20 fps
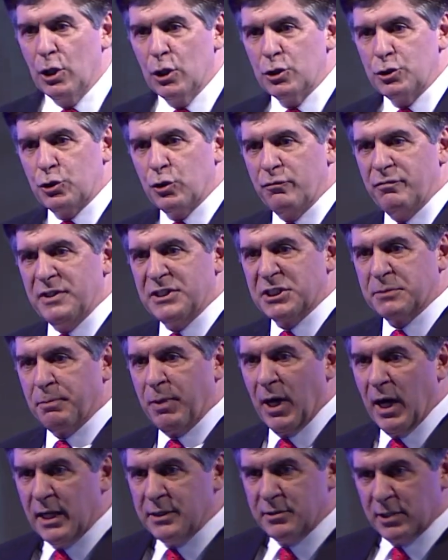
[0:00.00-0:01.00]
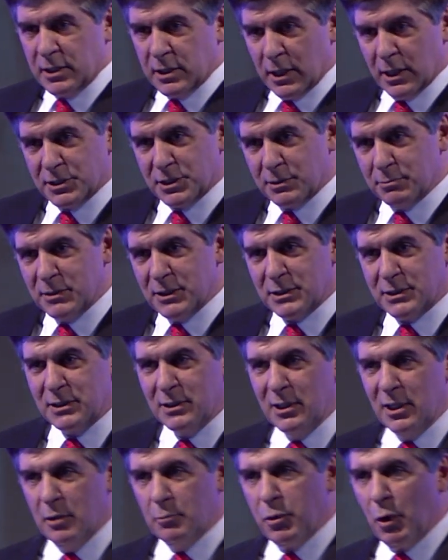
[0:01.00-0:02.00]
to respond to customers,
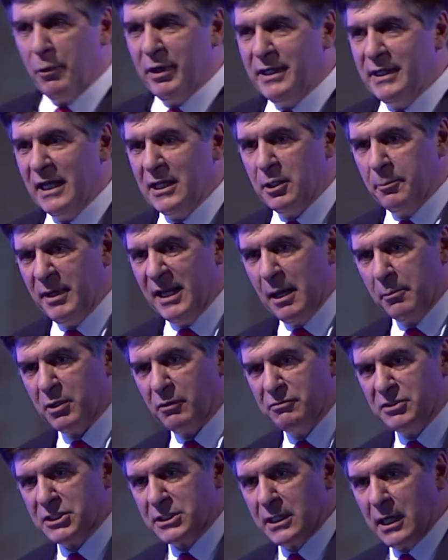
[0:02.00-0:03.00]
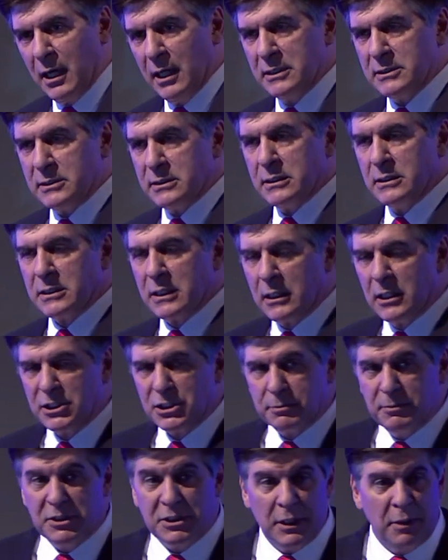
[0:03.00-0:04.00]
but we need to be able to respond to
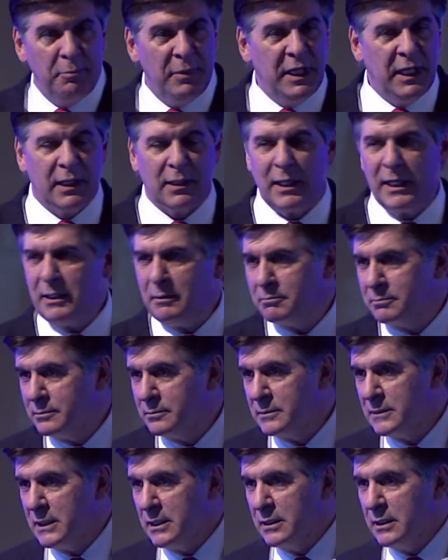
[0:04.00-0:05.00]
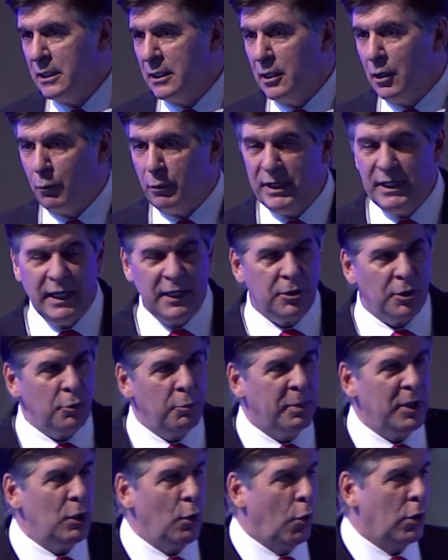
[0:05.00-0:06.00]
customers immediately. We need
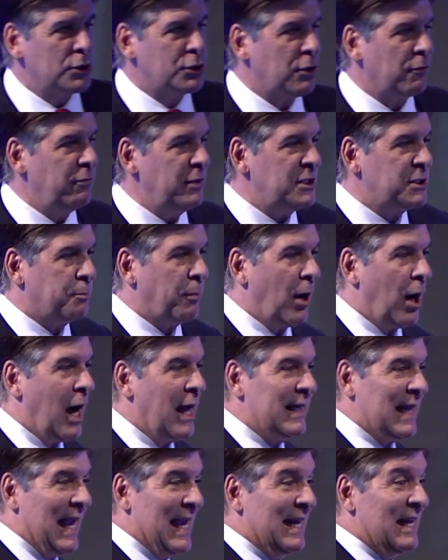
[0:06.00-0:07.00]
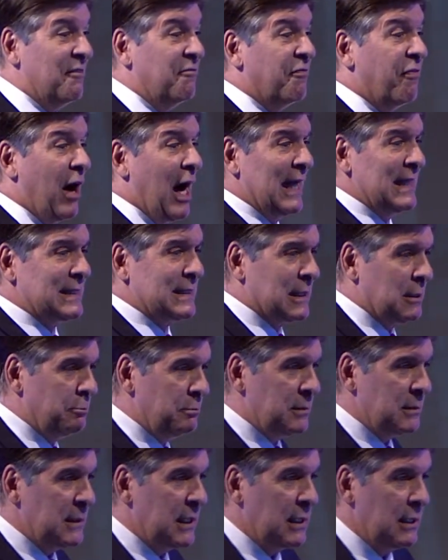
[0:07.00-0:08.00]
to also respond and advise them.
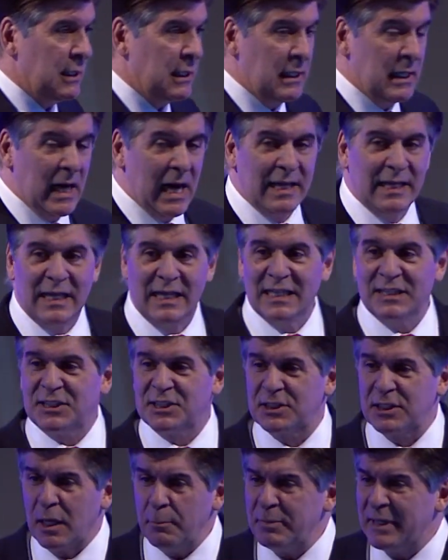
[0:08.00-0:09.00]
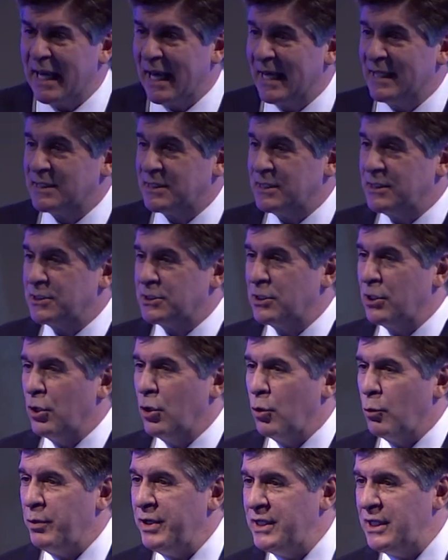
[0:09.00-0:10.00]
And then in some cases,
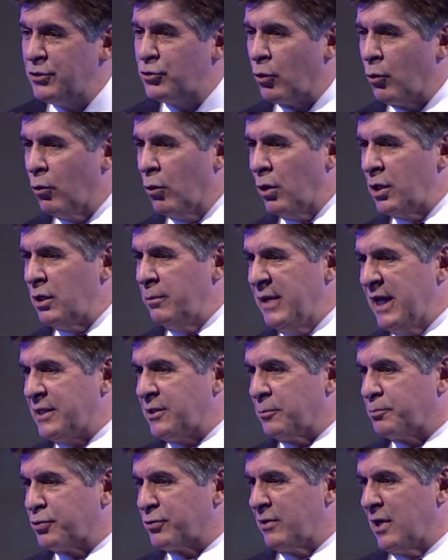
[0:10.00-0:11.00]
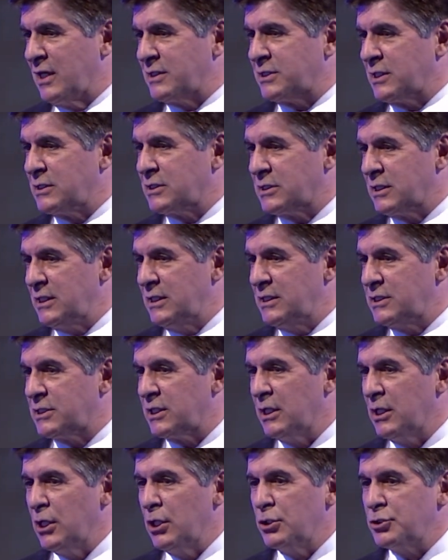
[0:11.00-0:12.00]
we need to automate the processes
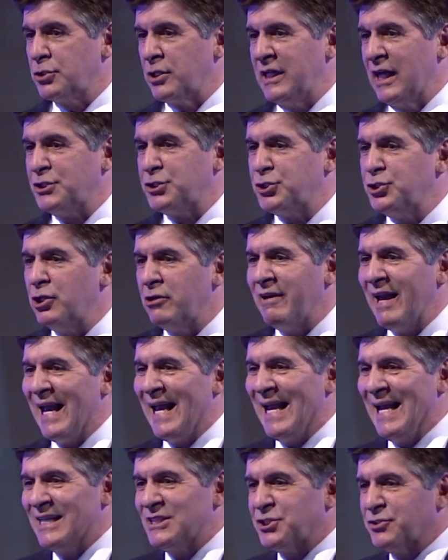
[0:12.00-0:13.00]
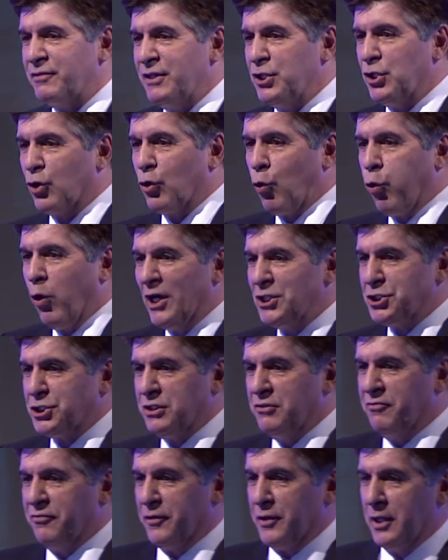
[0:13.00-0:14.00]
so that you're answering the question
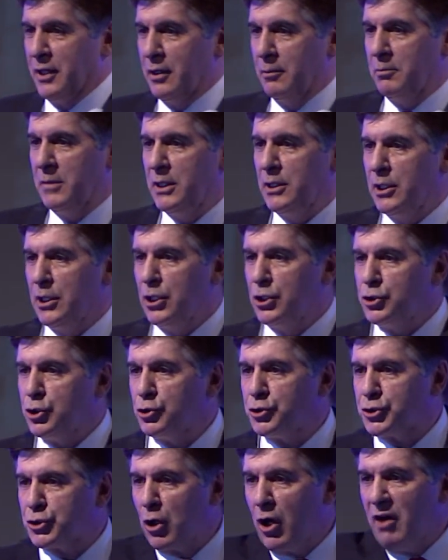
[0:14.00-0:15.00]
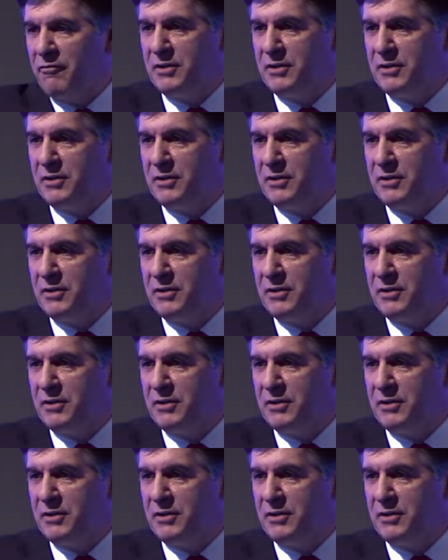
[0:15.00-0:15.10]
for them to solve